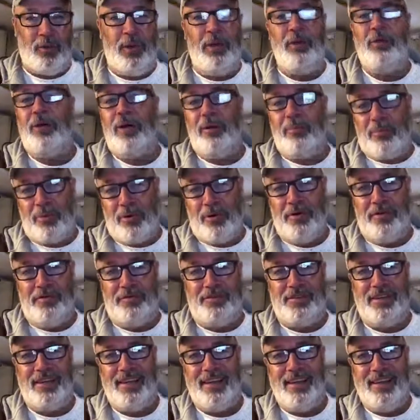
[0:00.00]
We were
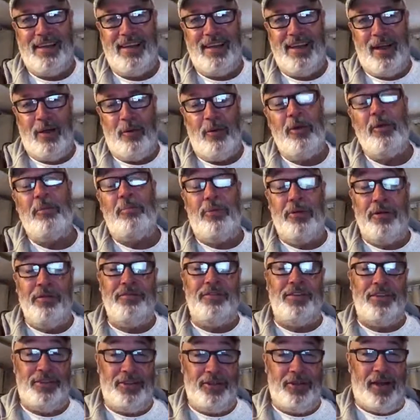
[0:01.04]
approved
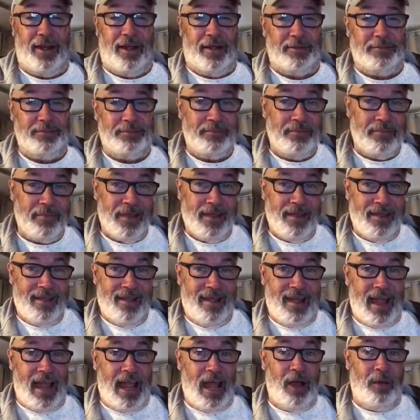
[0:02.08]
to do it,
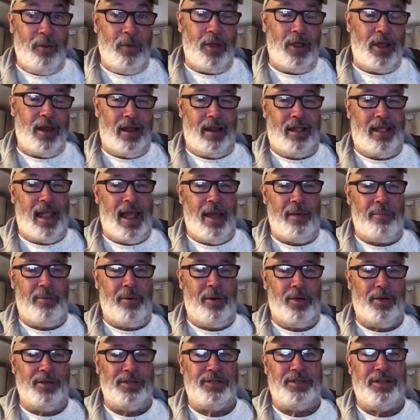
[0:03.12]
and we were going to camp
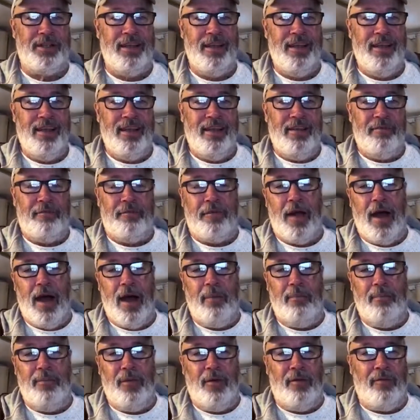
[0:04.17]
host
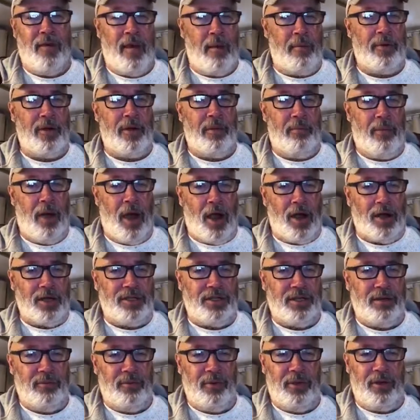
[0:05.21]
from November to March,
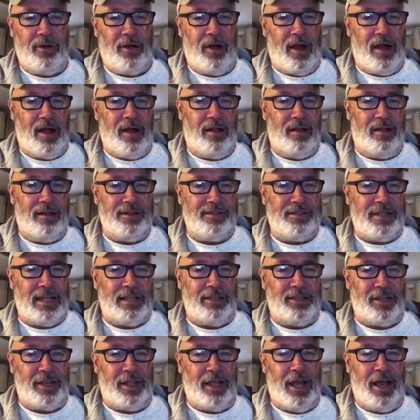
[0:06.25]
and we were all set
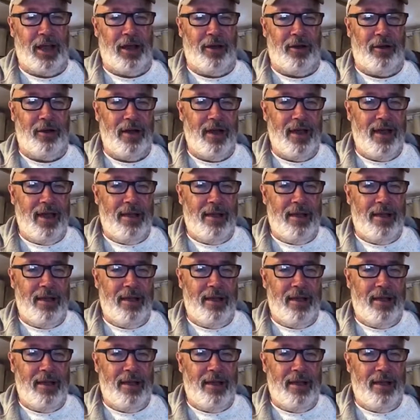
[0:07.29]
to go.